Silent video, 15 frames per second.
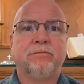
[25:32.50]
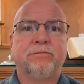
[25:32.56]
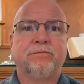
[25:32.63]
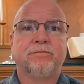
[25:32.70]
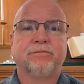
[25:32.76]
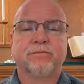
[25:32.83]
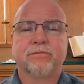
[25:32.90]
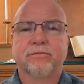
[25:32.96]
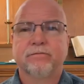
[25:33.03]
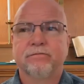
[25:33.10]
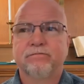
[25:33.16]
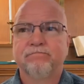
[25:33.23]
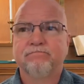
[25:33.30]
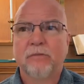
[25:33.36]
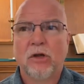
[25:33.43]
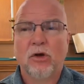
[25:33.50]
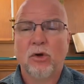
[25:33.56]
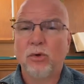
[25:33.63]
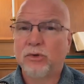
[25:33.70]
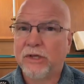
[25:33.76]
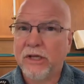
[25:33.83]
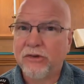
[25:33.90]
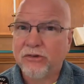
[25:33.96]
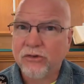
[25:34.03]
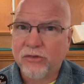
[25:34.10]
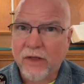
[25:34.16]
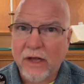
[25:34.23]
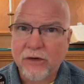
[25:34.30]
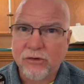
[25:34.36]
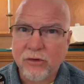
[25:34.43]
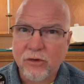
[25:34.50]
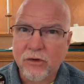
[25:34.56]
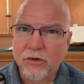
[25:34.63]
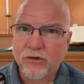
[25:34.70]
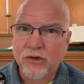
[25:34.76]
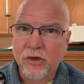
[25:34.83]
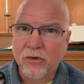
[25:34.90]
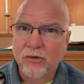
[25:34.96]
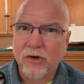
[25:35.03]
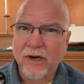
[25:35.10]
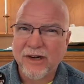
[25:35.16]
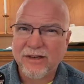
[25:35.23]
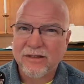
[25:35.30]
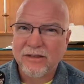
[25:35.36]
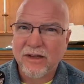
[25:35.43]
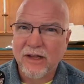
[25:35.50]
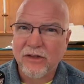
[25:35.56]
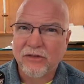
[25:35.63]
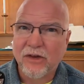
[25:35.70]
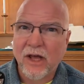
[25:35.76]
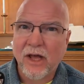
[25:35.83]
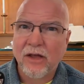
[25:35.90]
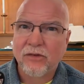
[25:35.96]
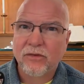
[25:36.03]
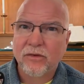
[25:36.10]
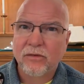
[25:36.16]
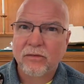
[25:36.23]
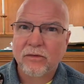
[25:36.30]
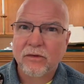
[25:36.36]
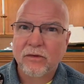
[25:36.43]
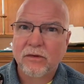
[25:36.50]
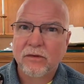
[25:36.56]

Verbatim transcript: Who teaches that to their children these days?